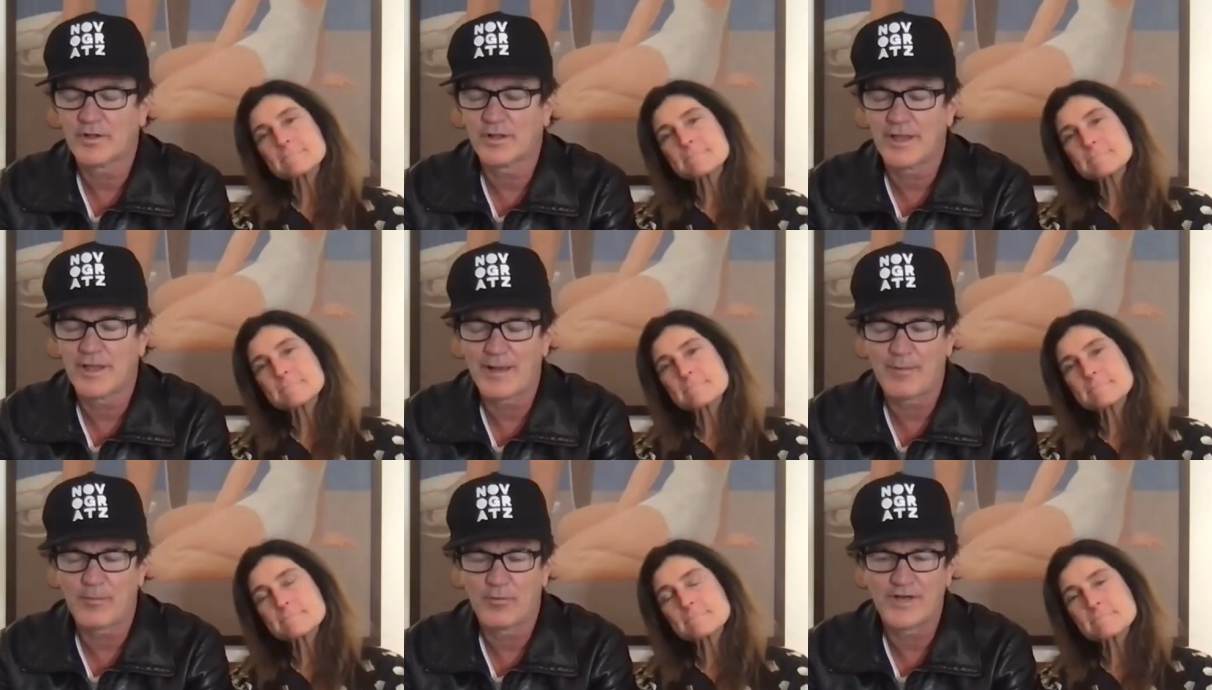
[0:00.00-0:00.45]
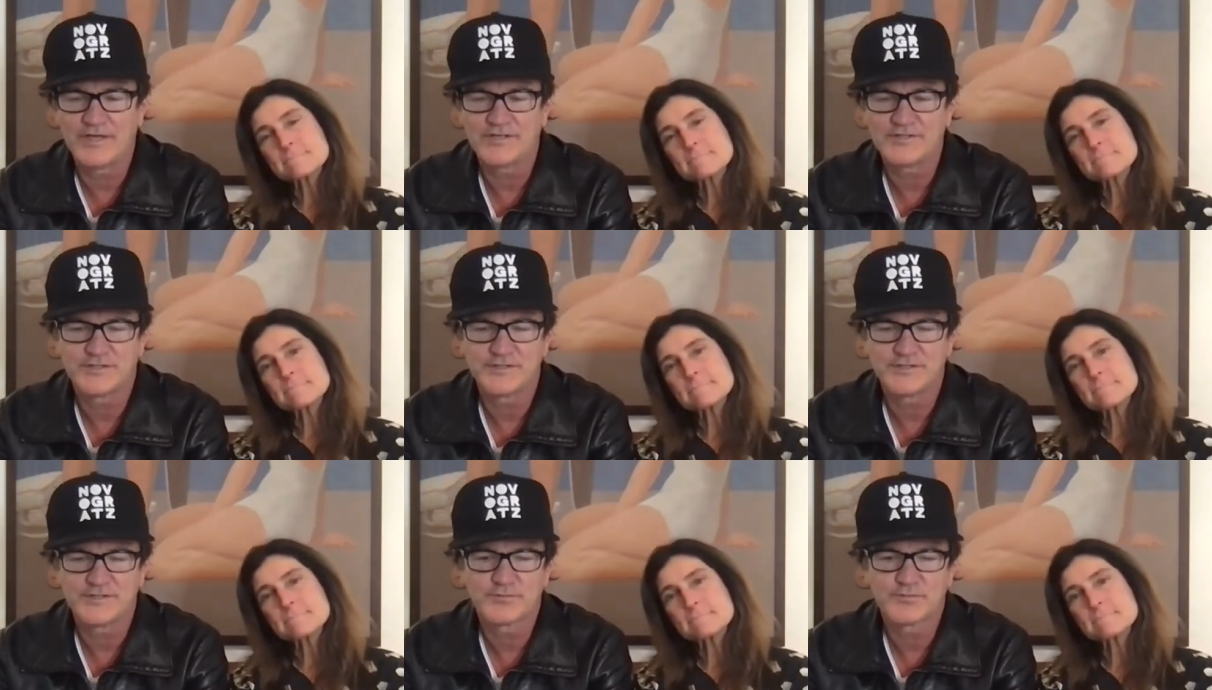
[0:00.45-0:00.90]

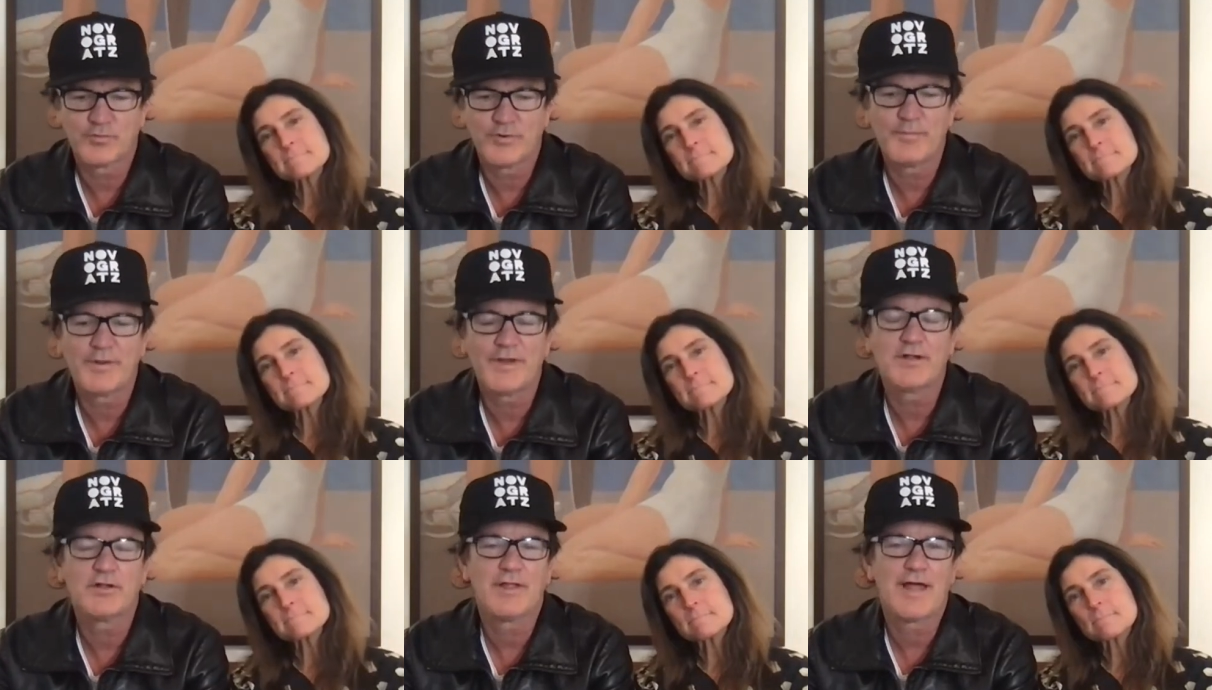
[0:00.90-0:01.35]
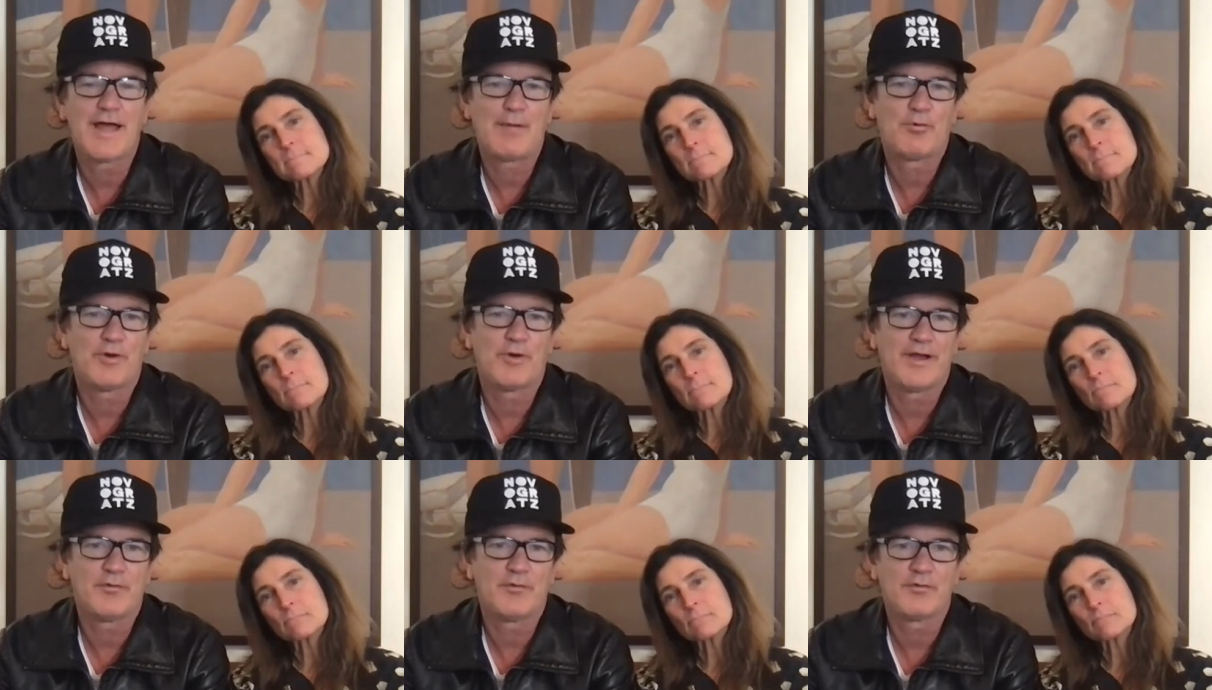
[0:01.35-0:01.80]
Speaker 1: collaborations, we've been
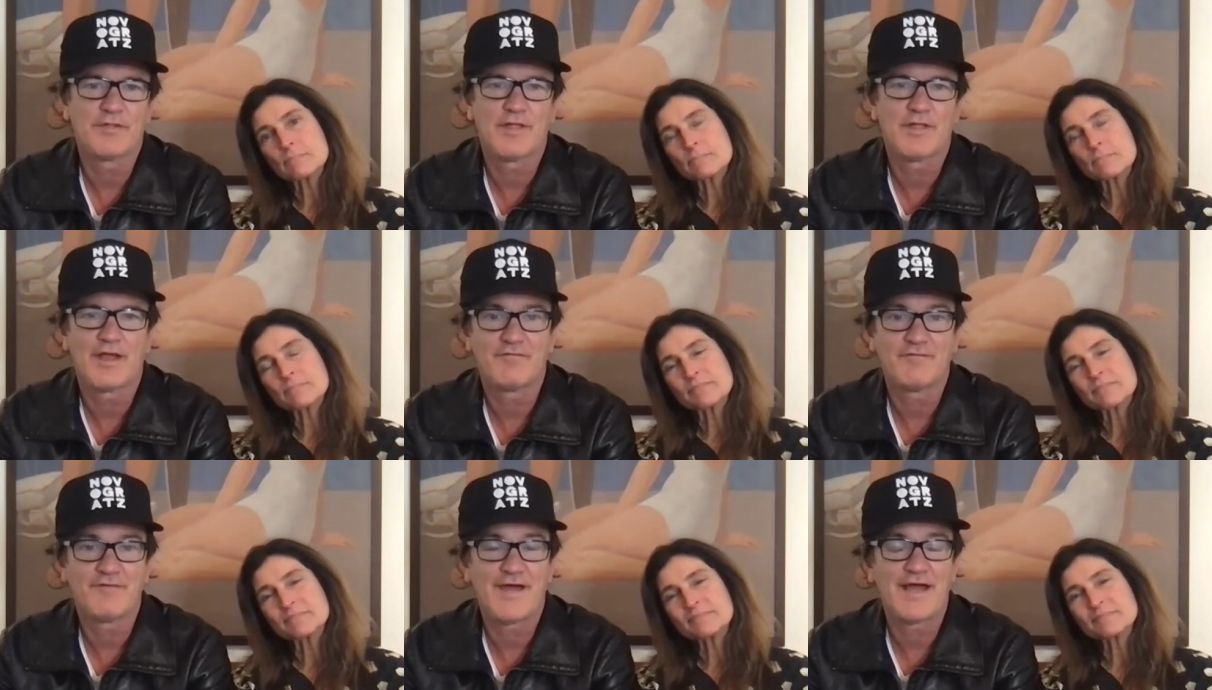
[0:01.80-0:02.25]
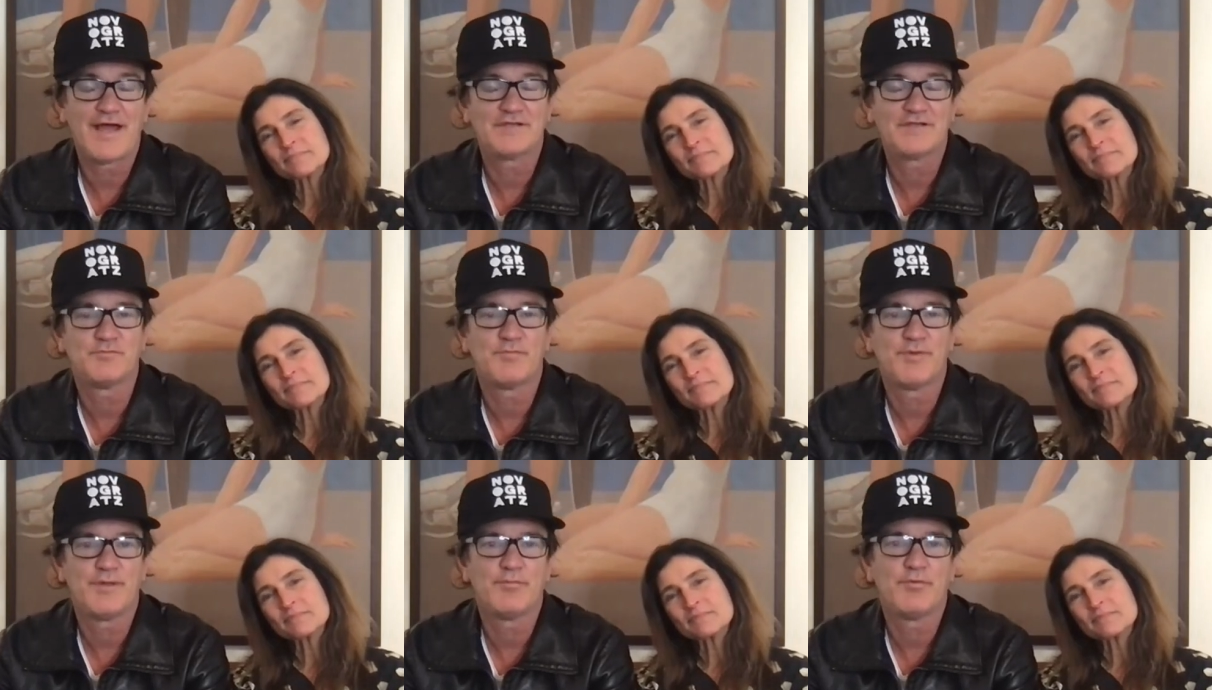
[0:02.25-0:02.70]
collaborating with a lot of
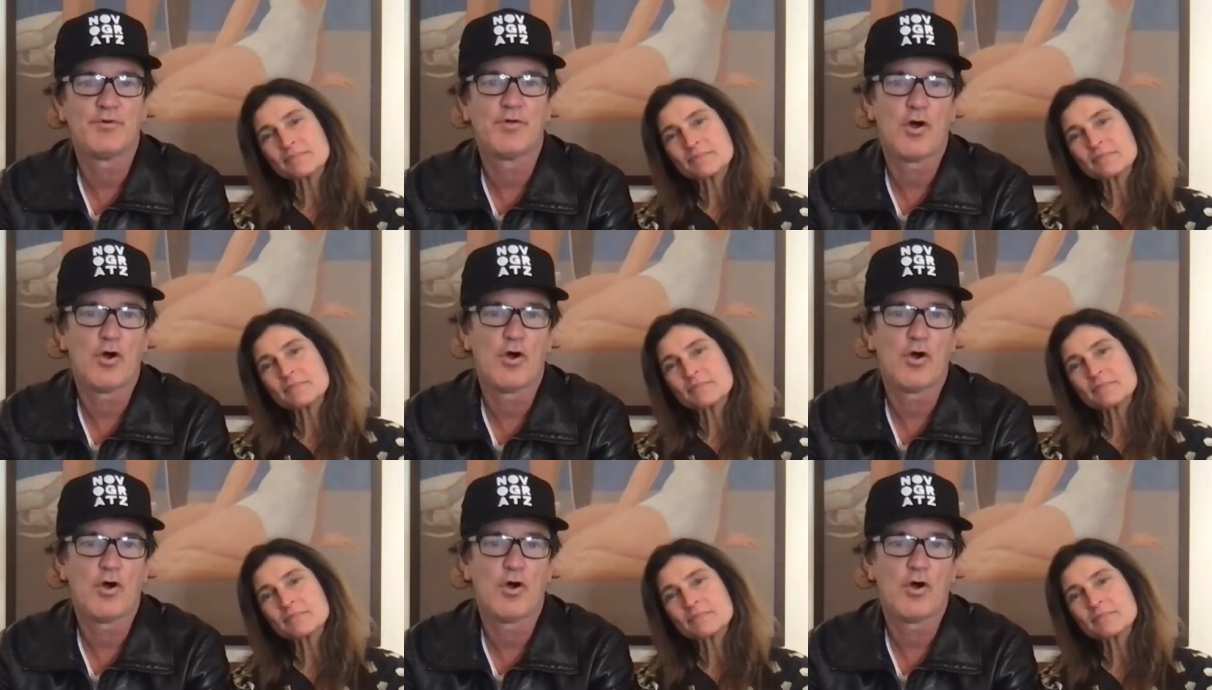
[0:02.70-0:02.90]
fashion people.